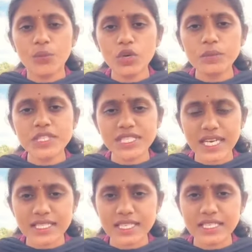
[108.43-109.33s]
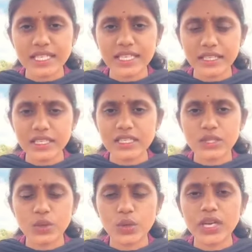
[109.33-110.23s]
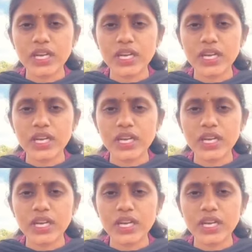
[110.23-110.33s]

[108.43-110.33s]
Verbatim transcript: Blume's success in this role